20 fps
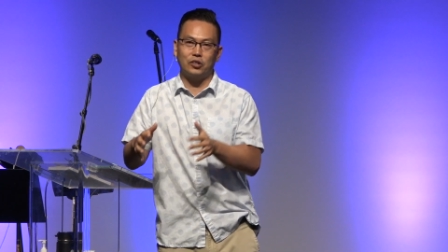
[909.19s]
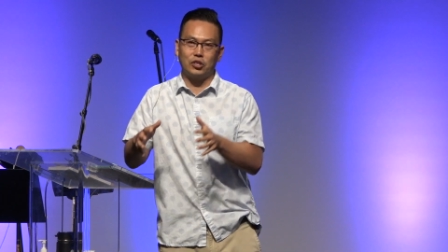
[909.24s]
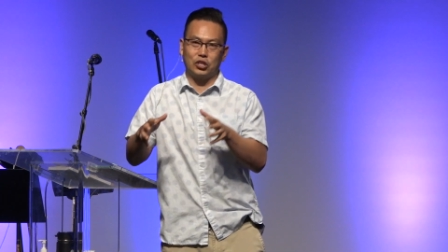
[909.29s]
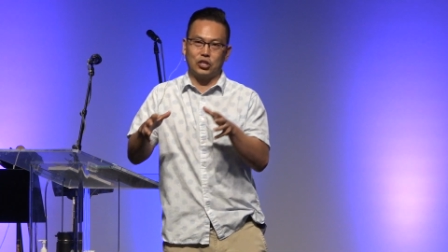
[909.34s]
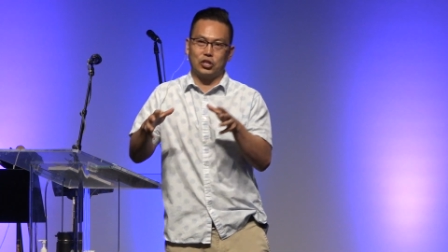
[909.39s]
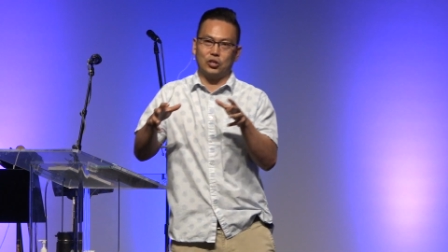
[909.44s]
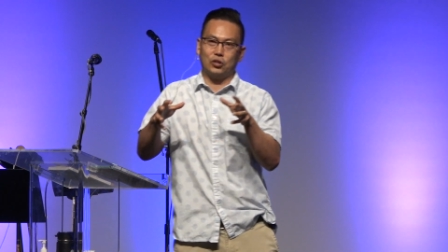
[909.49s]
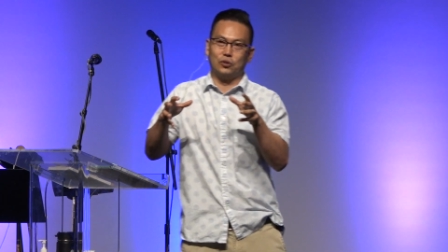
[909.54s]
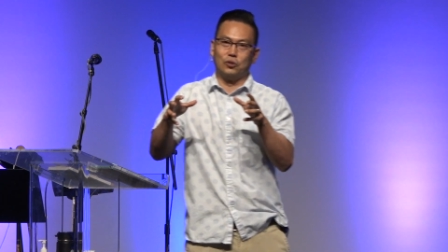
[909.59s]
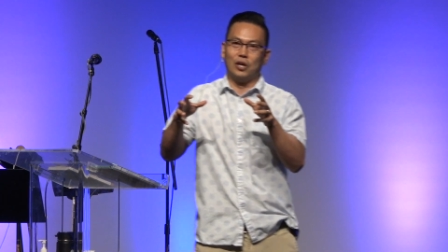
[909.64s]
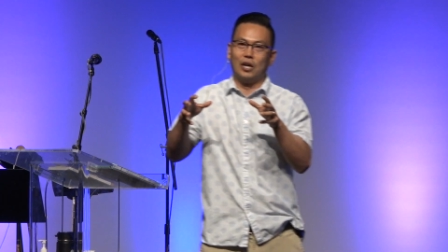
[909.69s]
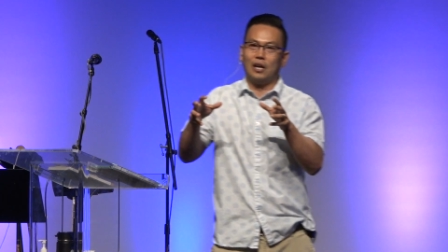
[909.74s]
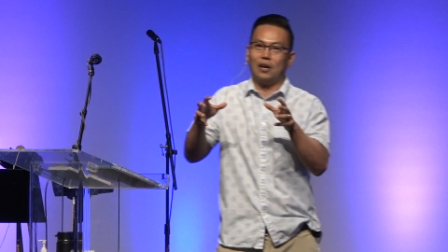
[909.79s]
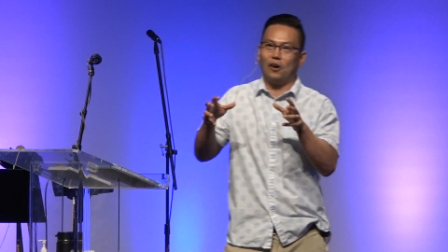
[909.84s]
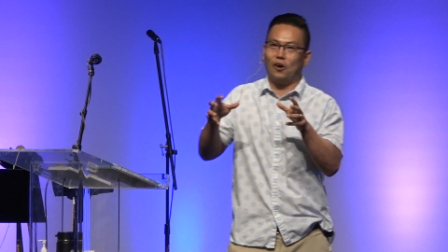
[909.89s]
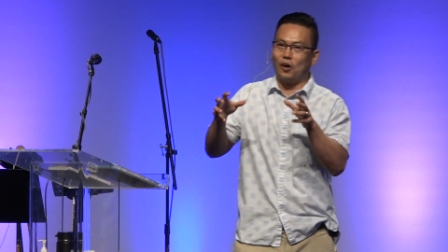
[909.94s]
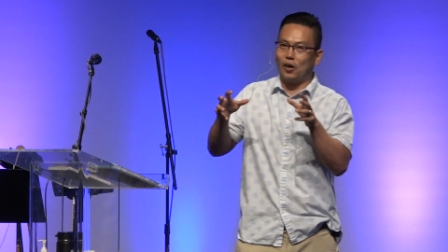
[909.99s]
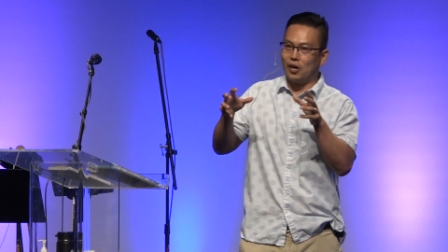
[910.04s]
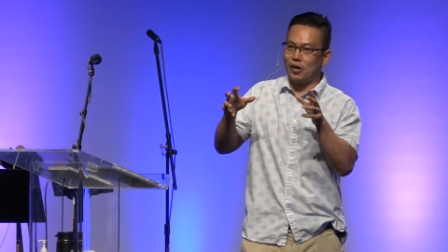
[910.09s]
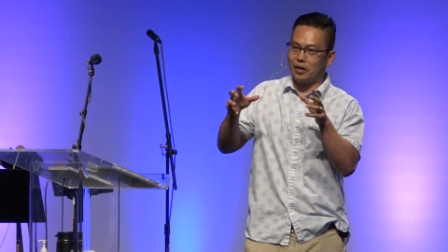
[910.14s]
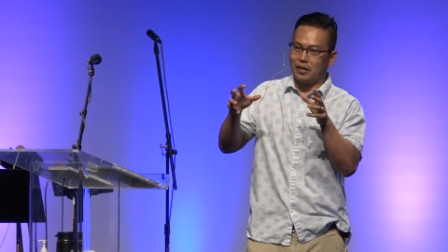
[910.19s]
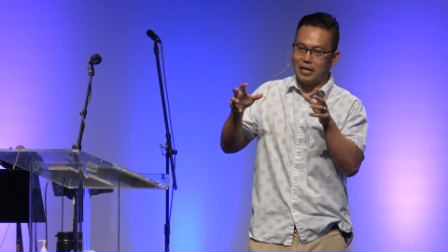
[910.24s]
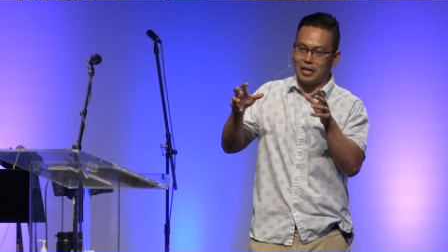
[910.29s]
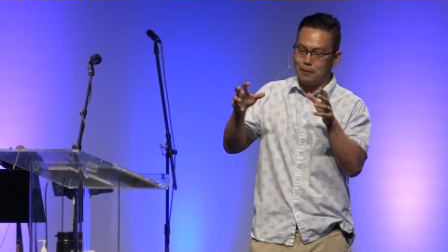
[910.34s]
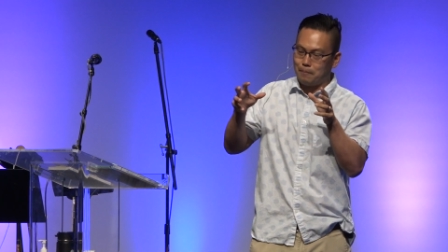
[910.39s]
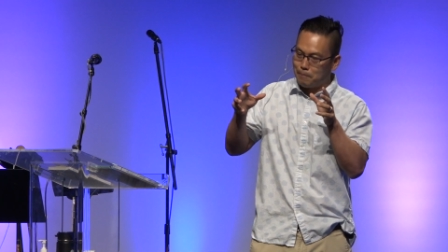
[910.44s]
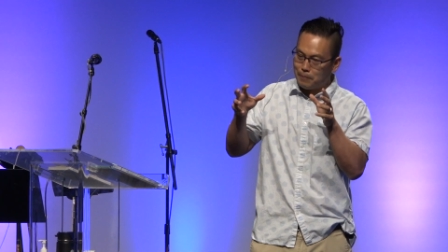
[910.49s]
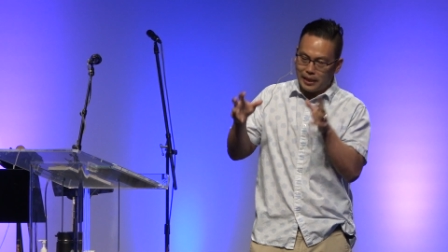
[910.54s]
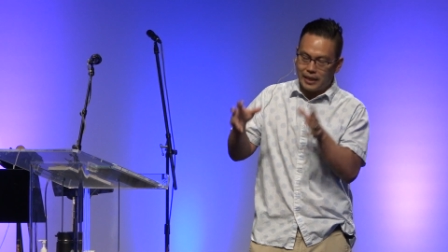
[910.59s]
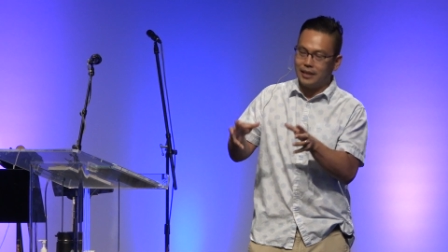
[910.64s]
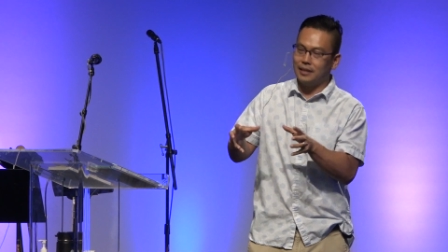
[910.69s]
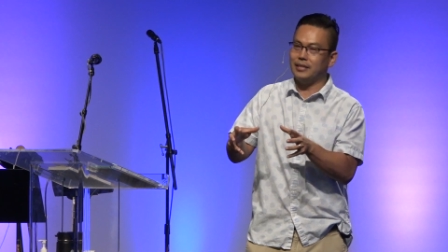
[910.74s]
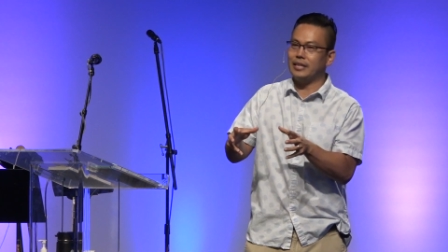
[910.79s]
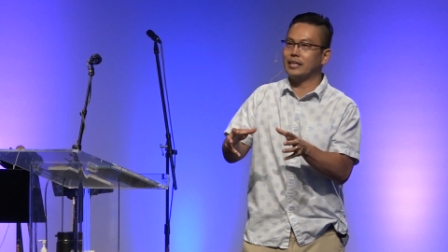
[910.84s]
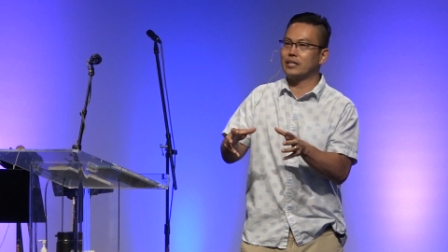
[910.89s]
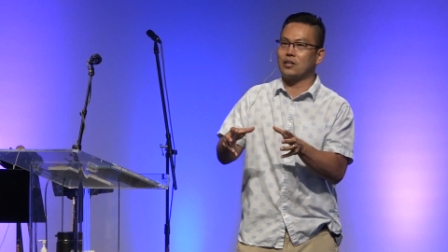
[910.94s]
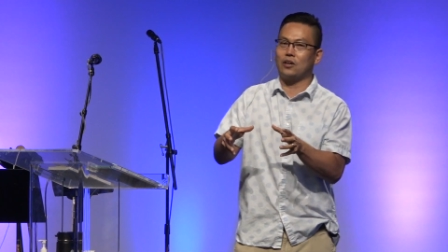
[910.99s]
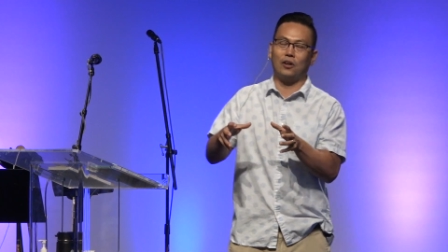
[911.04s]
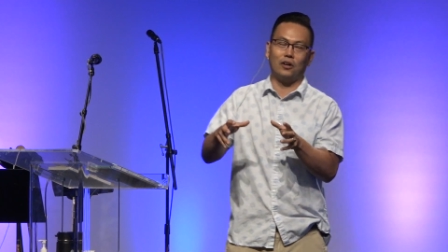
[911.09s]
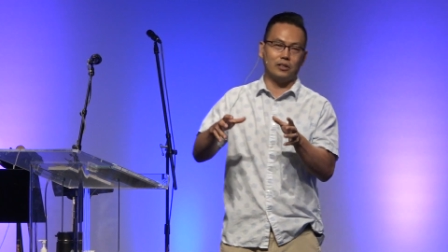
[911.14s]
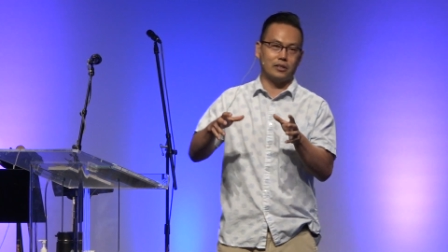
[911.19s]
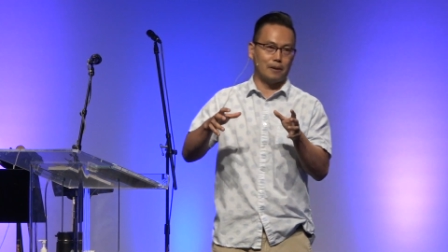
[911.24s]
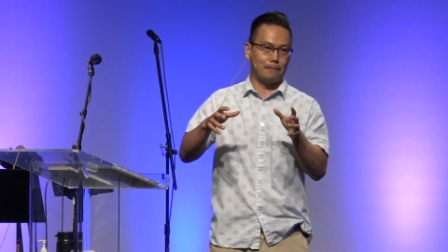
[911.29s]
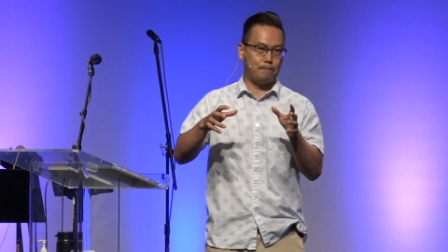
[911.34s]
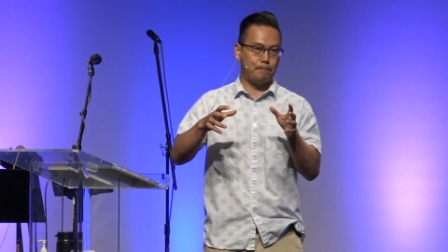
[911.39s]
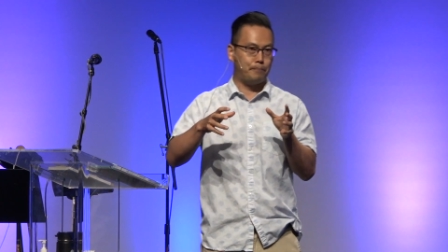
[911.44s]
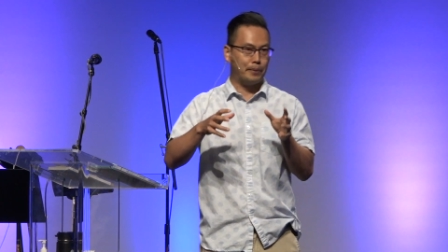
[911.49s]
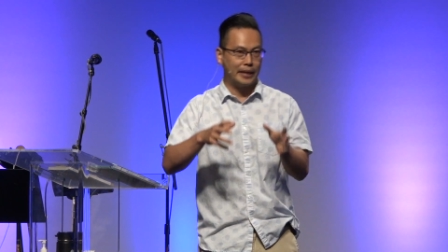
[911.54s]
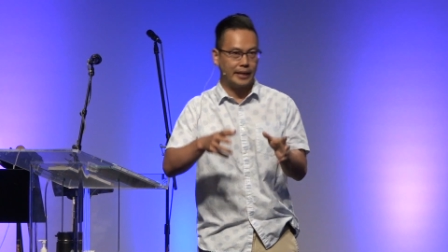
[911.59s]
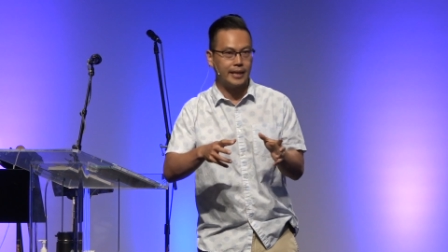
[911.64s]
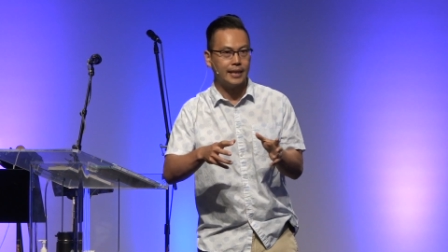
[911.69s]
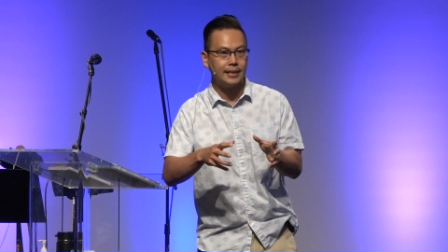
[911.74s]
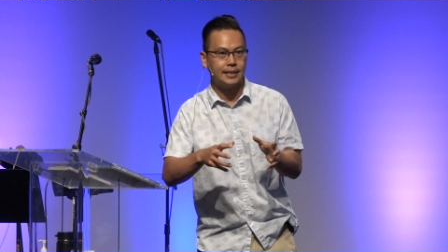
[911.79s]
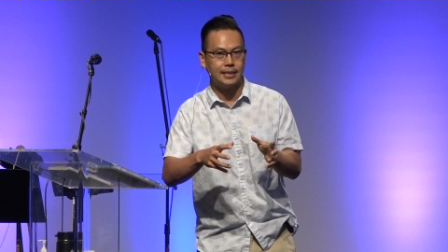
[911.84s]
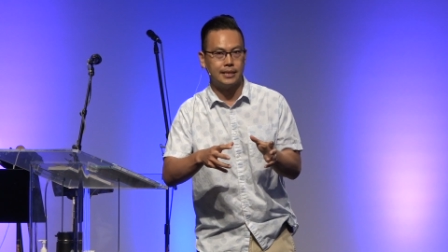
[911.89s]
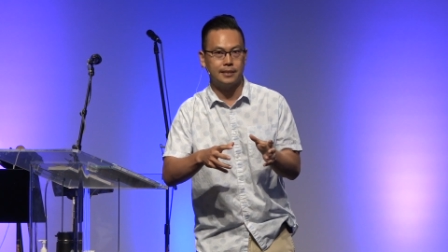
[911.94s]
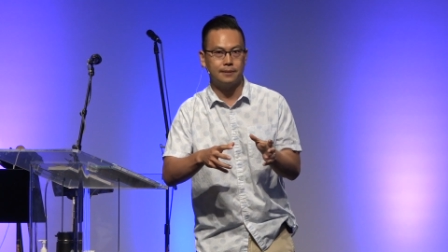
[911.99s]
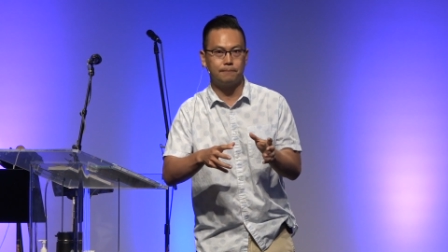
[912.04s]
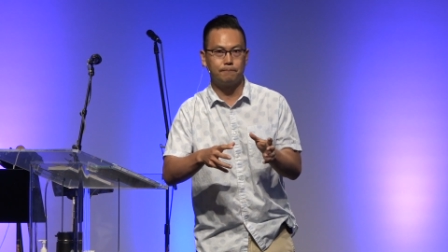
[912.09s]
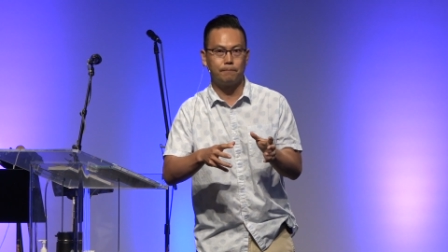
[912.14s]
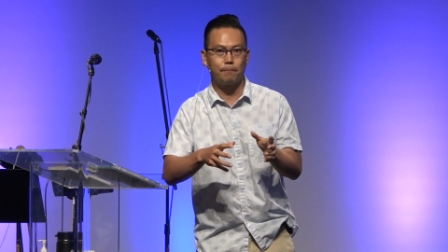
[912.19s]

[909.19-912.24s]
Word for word: you are immediately called a bigot,